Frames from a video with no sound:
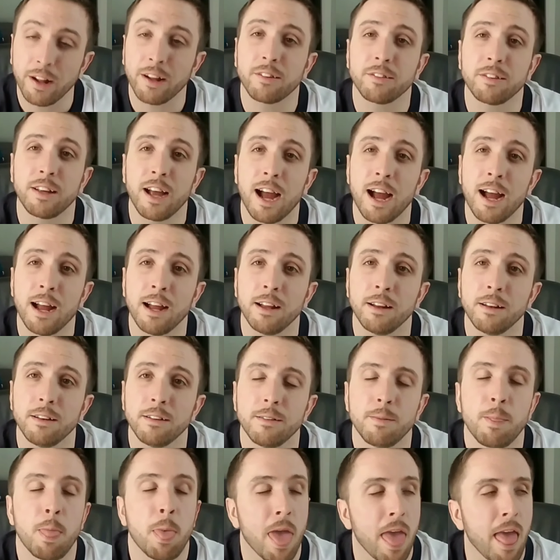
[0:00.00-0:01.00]
next guy,
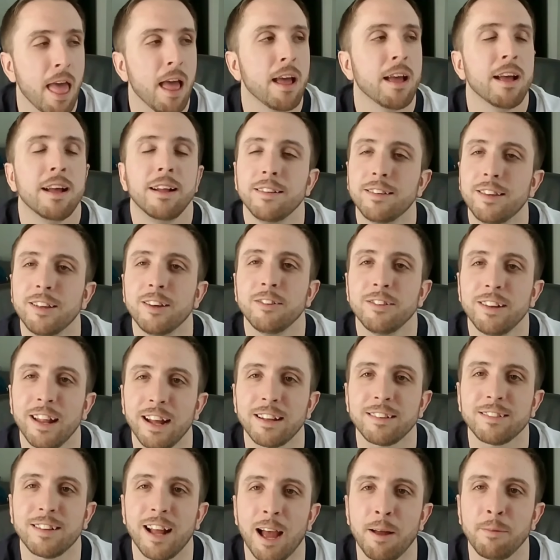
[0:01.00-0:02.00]
bleh. until
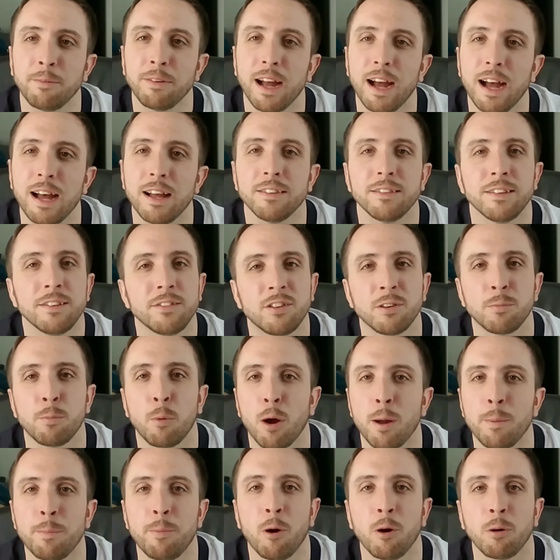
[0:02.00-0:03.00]
next time, guys, it's your
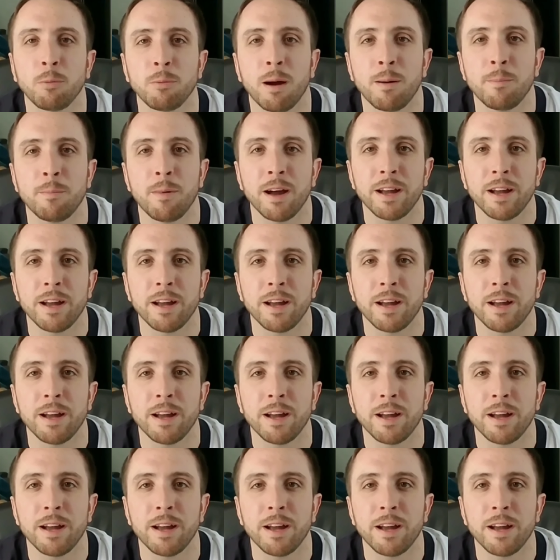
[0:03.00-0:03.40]
boy Pokemon